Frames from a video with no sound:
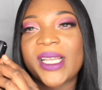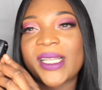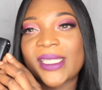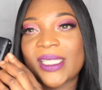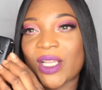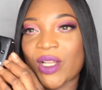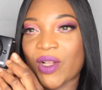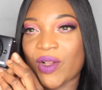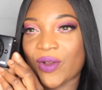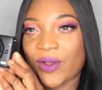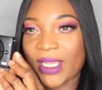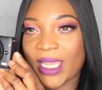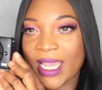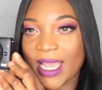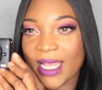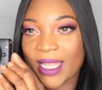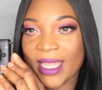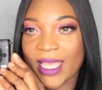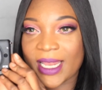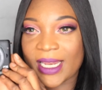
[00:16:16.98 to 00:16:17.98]
So
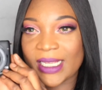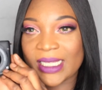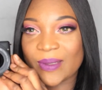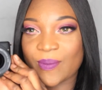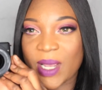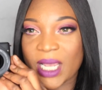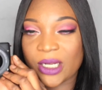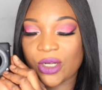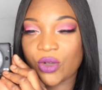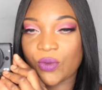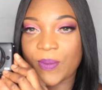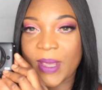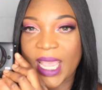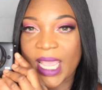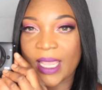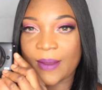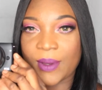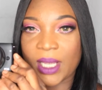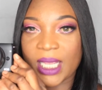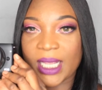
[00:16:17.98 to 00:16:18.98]
yeah, that is my new
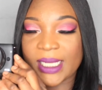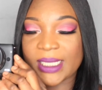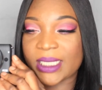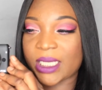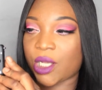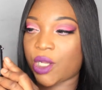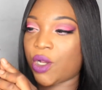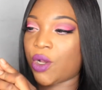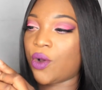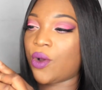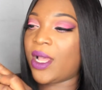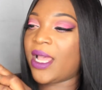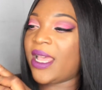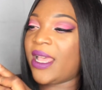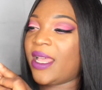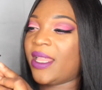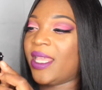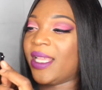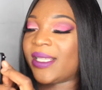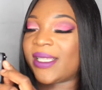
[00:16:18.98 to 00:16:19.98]
baby. So
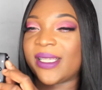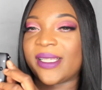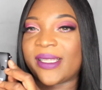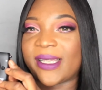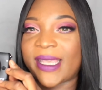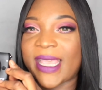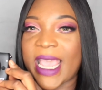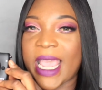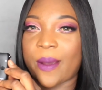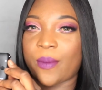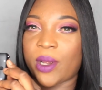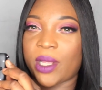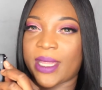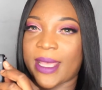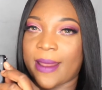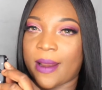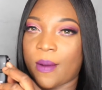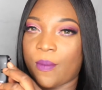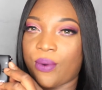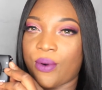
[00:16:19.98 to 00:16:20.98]
this is the camera
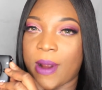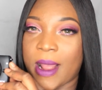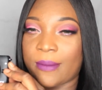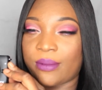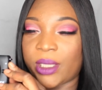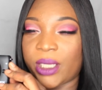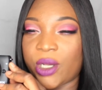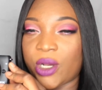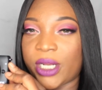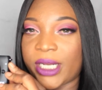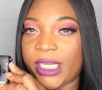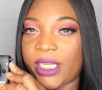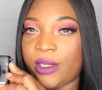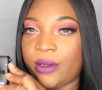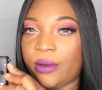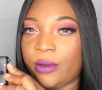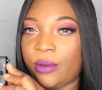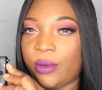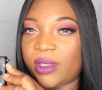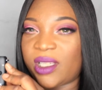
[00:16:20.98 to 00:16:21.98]
that I'm probably going to
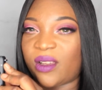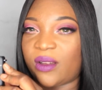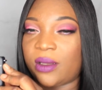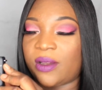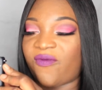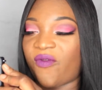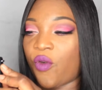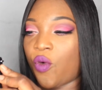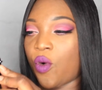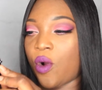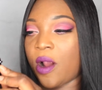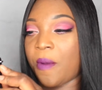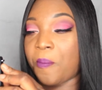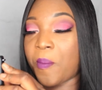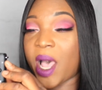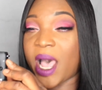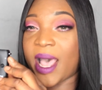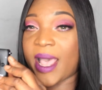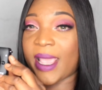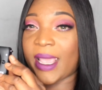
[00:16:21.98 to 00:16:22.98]
use for
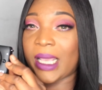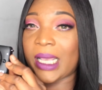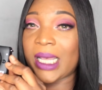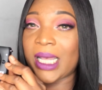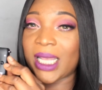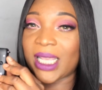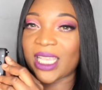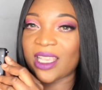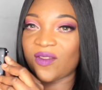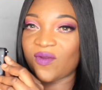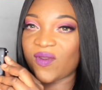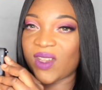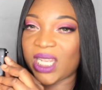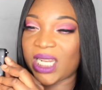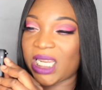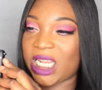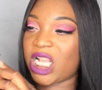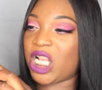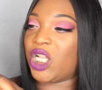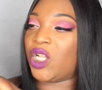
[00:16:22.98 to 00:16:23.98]
my cooking
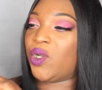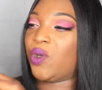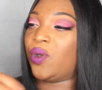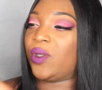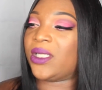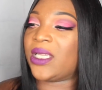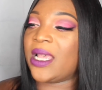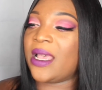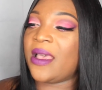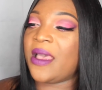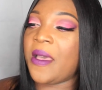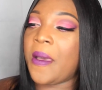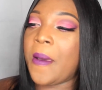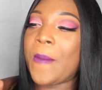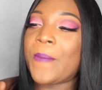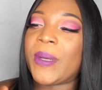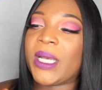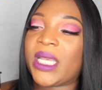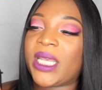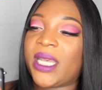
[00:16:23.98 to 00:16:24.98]
videos
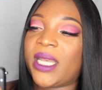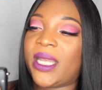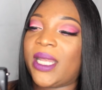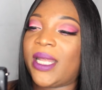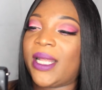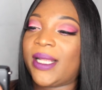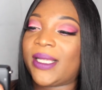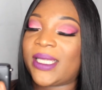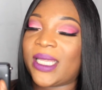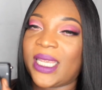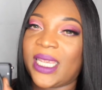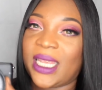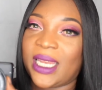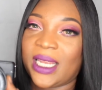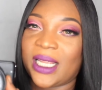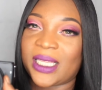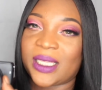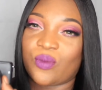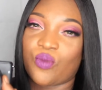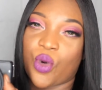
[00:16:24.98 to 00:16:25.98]
because it
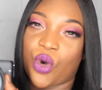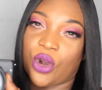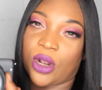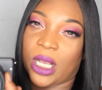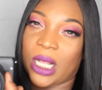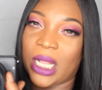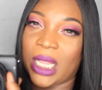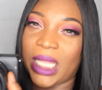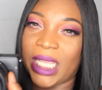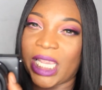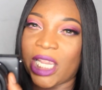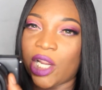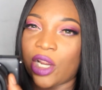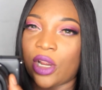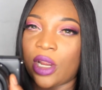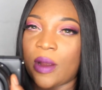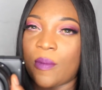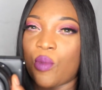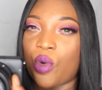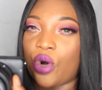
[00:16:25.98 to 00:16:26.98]
is more
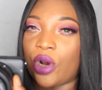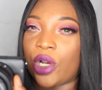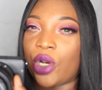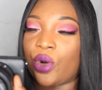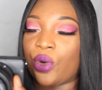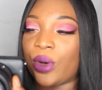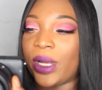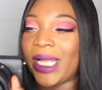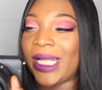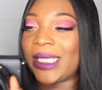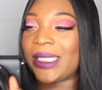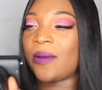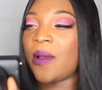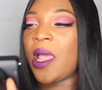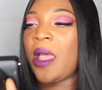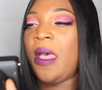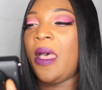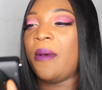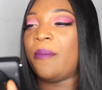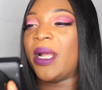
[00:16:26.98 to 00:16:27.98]
clear and more crisp.
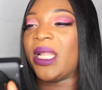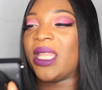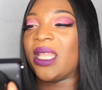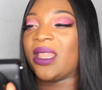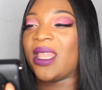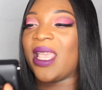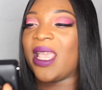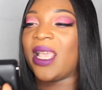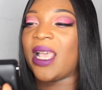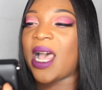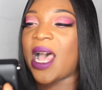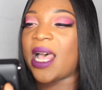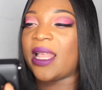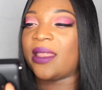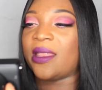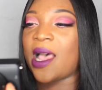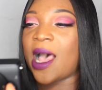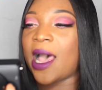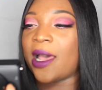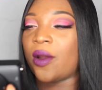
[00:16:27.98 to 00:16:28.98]
But the thing
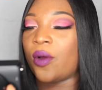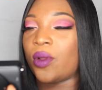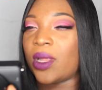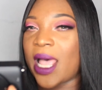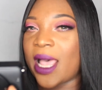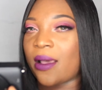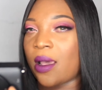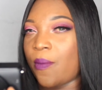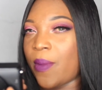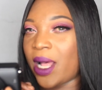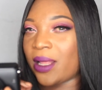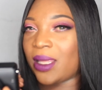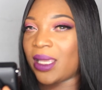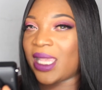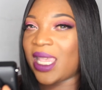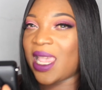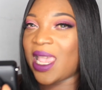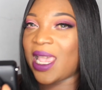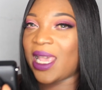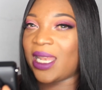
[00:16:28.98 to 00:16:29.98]
I don't like about the
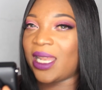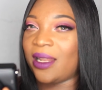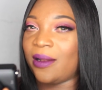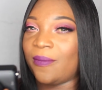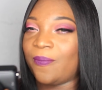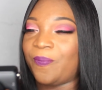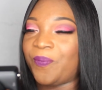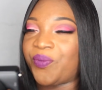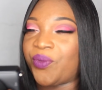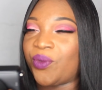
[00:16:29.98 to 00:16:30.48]
Canon